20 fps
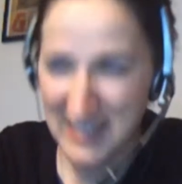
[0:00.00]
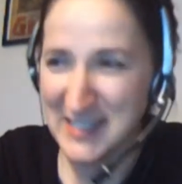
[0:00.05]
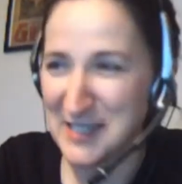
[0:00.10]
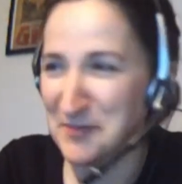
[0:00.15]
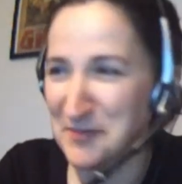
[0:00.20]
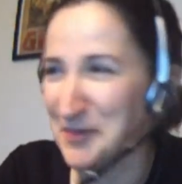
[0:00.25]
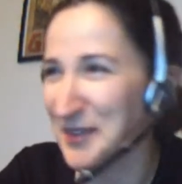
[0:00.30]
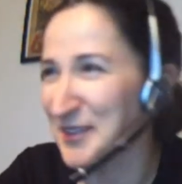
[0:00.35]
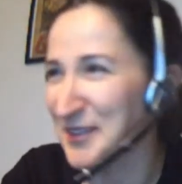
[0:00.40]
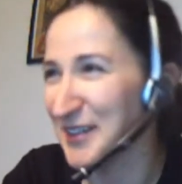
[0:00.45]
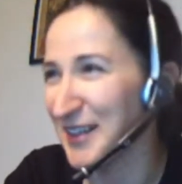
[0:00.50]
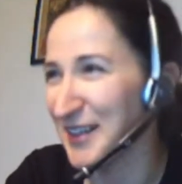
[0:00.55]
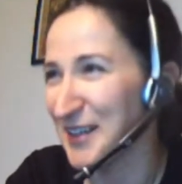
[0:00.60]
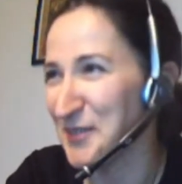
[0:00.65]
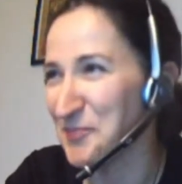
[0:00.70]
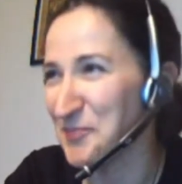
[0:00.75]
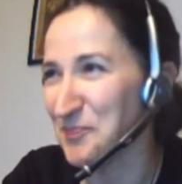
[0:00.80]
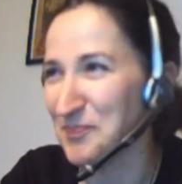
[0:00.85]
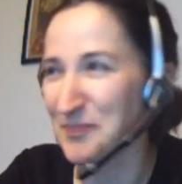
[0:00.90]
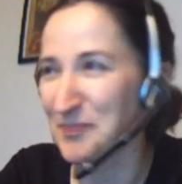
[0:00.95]
I mean,
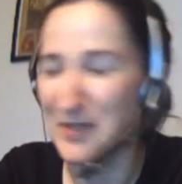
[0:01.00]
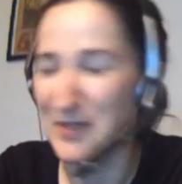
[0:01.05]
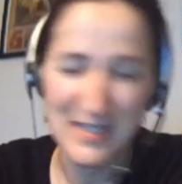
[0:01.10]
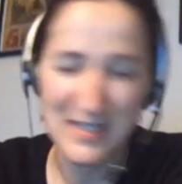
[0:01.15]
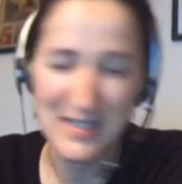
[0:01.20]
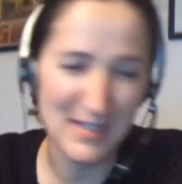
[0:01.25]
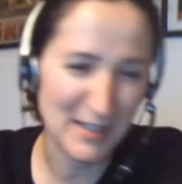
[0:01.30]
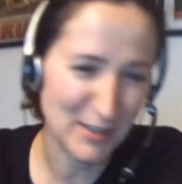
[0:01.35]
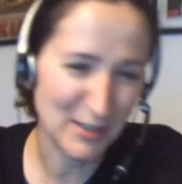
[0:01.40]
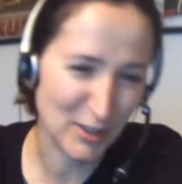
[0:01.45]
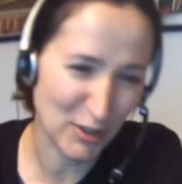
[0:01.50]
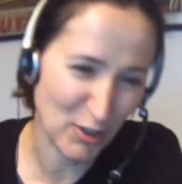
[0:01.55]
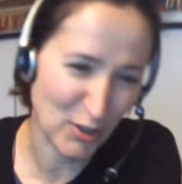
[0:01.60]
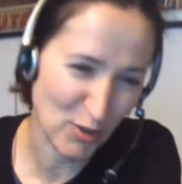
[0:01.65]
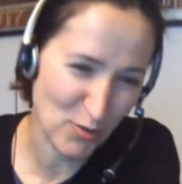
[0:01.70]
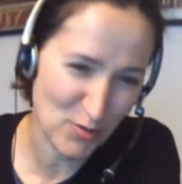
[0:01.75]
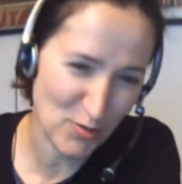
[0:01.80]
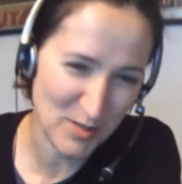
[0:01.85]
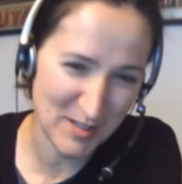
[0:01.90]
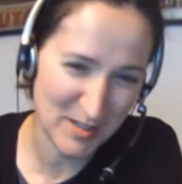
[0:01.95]
my son
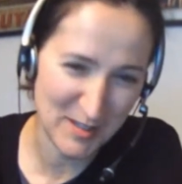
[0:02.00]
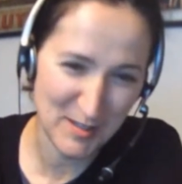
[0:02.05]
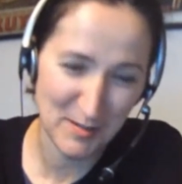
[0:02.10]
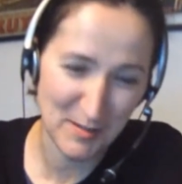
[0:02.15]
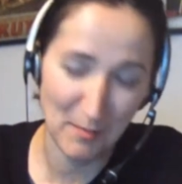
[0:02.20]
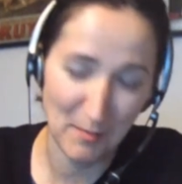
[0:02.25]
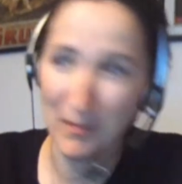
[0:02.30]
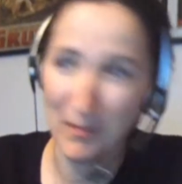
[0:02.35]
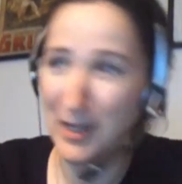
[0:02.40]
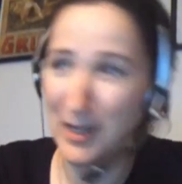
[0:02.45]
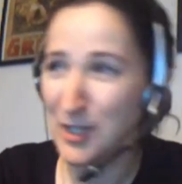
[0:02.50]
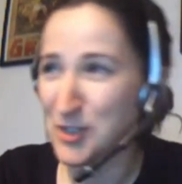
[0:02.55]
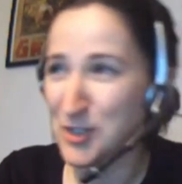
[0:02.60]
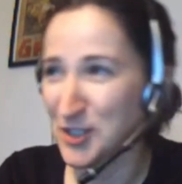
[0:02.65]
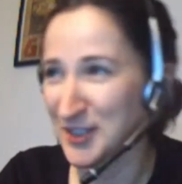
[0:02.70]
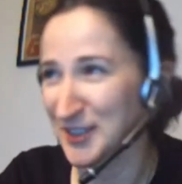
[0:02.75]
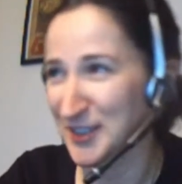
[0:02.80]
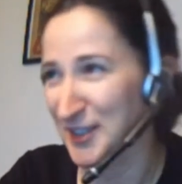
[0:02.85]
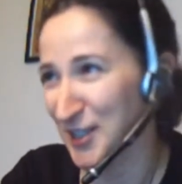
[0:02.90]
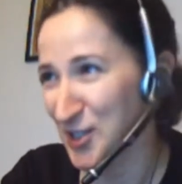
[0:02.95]
accuses my
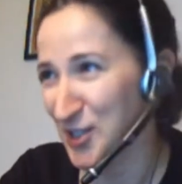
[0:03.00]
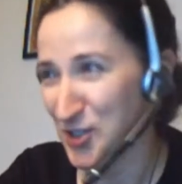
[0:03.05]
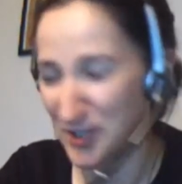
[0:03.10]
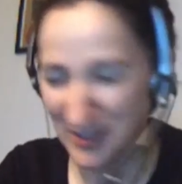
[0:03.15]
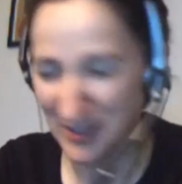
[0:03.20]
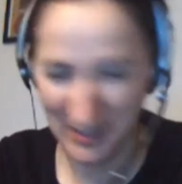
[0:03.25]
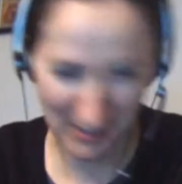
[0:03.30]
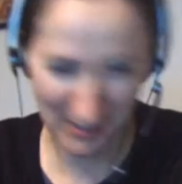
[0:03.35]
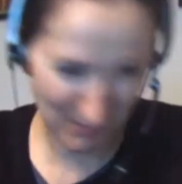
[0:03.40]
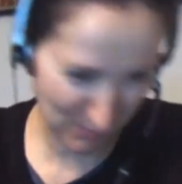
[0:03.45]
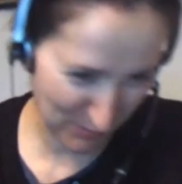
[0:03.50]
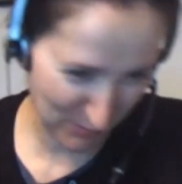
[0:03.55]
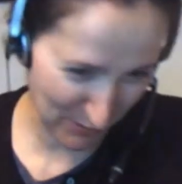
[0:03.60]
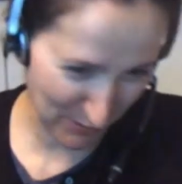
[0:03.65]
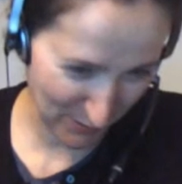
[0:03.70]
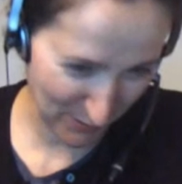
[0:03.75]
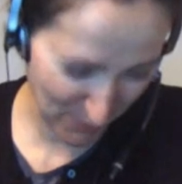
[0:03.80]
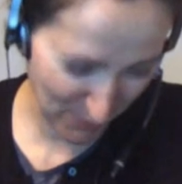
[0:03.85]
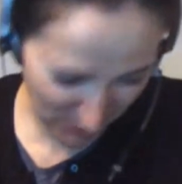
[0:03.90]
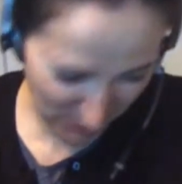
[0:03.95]
generation and
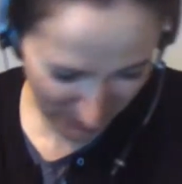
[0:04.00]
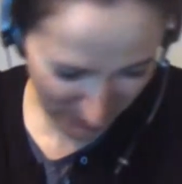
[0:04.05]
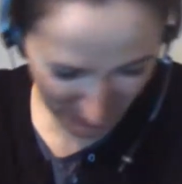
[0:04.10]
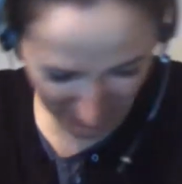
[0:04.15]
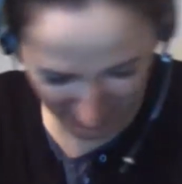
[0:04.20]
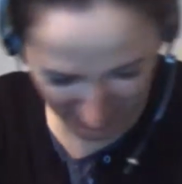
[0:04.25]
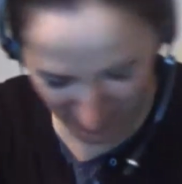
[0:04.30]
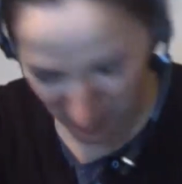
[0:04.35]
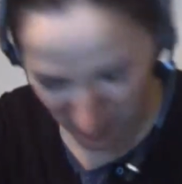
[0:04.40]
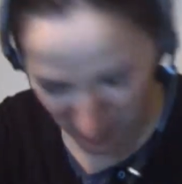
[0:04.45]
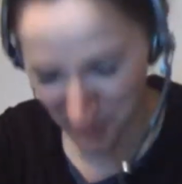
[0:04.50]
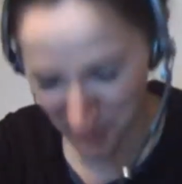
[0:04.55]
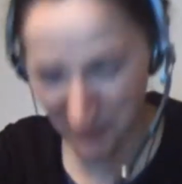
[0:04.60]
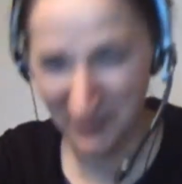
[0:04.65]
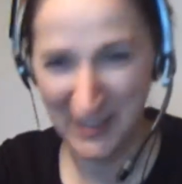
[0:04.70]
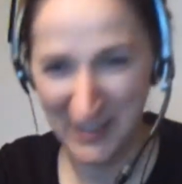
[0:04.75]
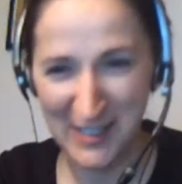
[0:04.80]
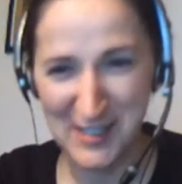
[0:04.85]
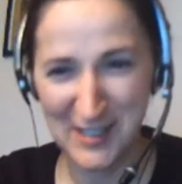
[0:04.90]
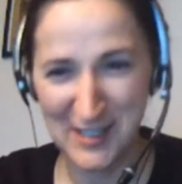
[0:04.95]
previous generations of
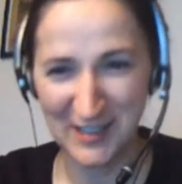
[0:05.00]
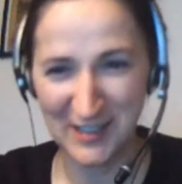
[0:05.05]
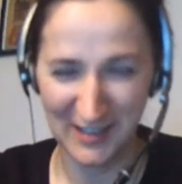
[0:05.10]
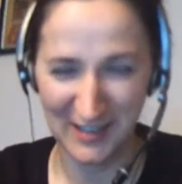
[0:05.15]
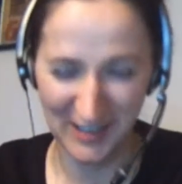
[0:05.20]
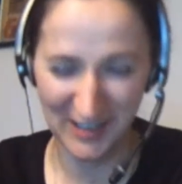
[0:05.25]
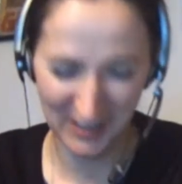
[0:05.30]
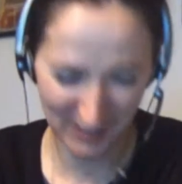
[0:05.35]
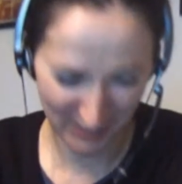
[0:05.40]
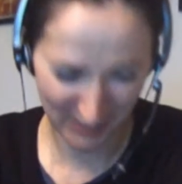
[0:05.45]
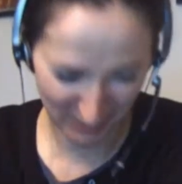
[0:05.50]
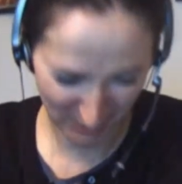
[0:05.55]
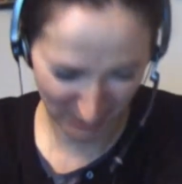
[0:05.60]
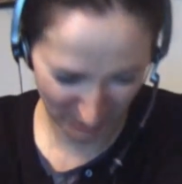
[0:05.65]
getting the